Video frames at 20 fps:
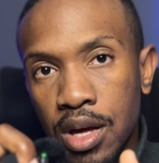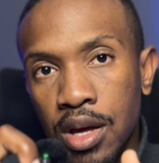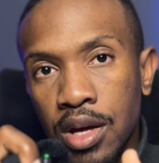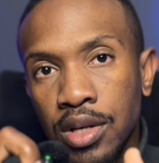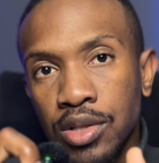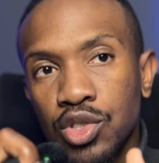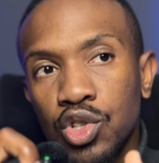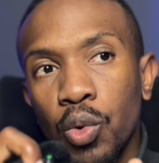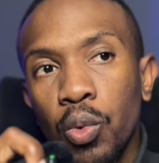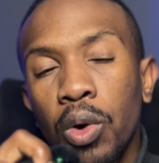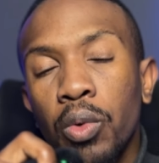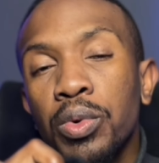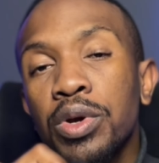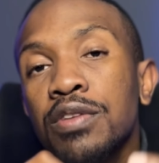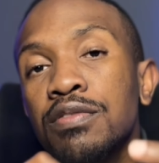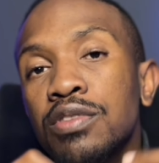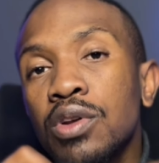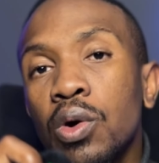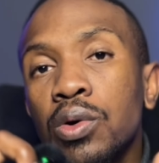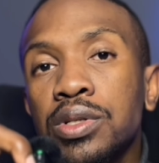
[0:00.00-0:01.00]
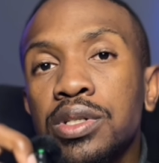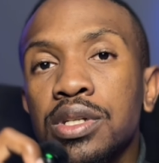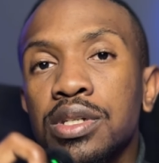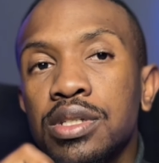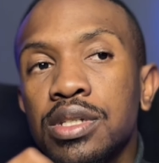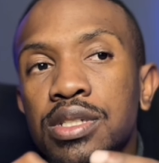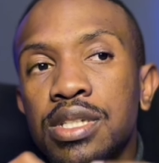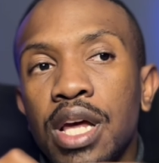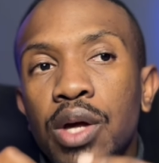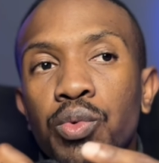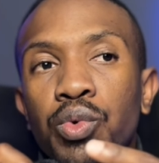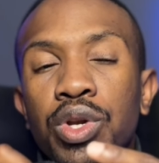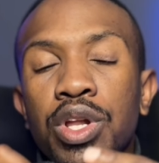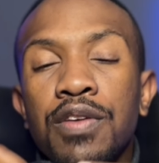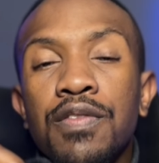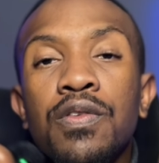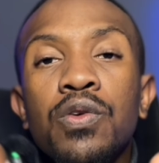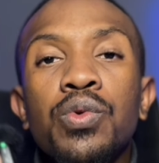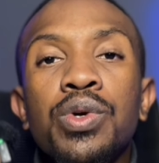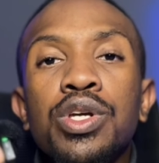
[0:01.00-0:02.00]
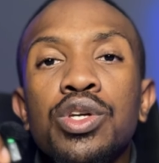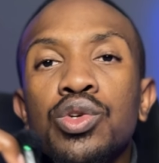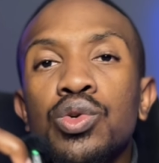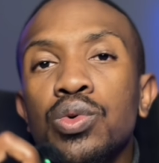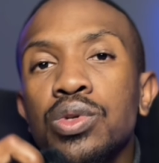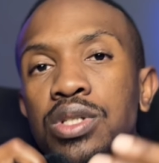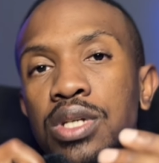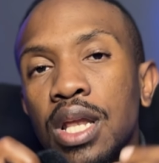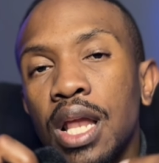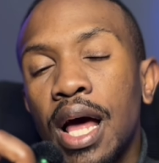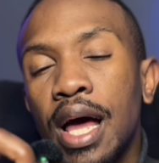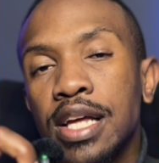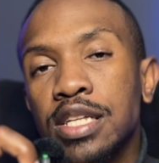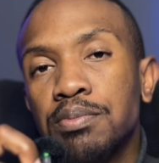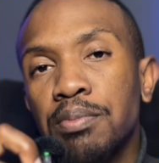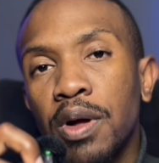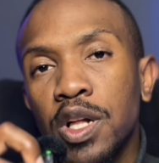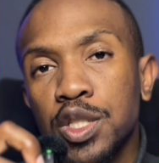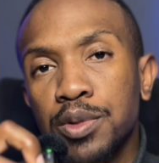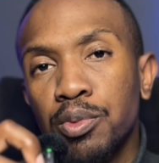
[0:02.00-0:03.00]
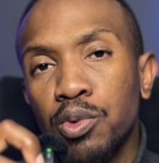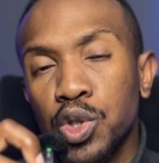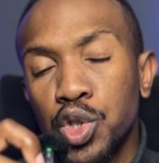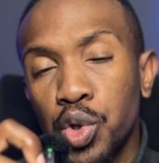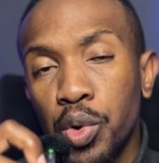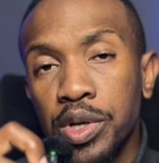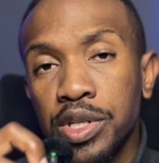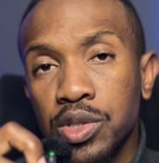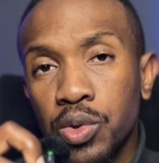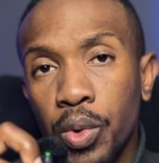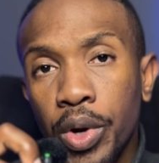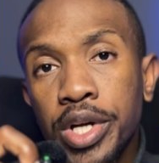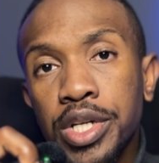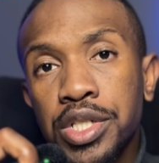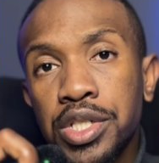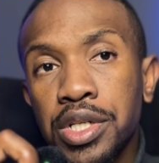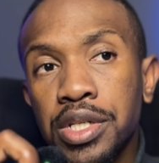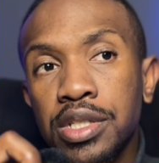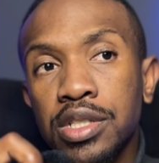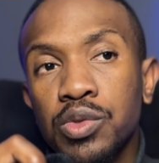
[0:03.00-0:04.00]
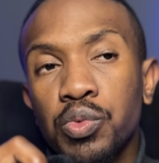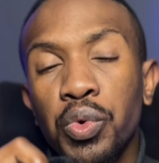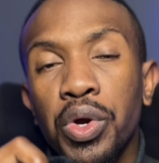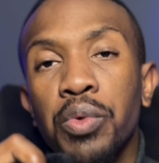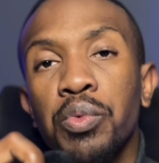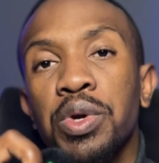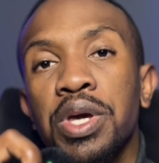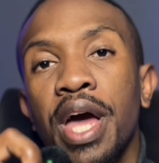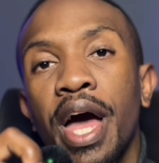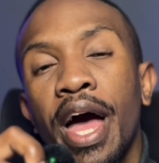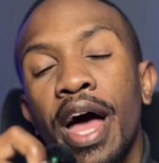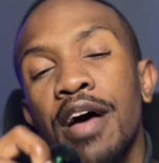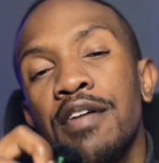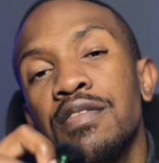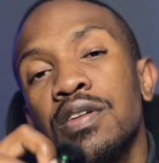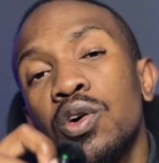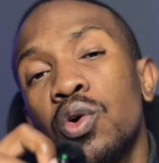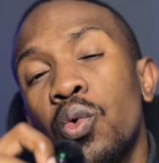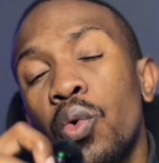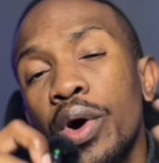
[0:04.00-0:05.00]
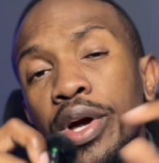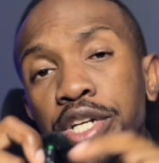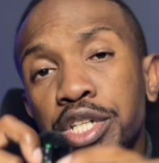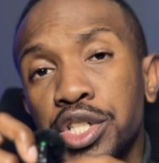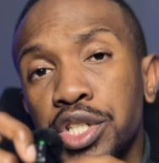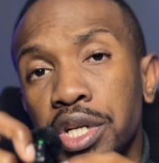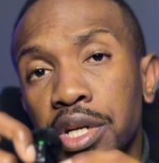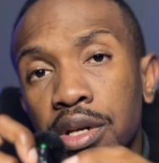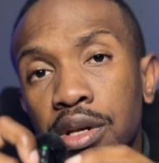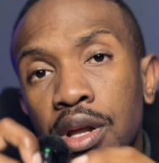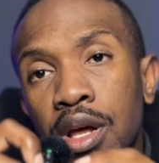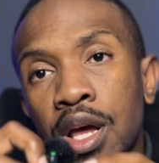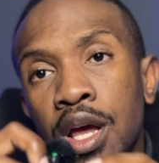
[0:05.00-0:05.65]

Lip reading: So what we've noticed is that whenever we utilize multiple choice questions where we have a question,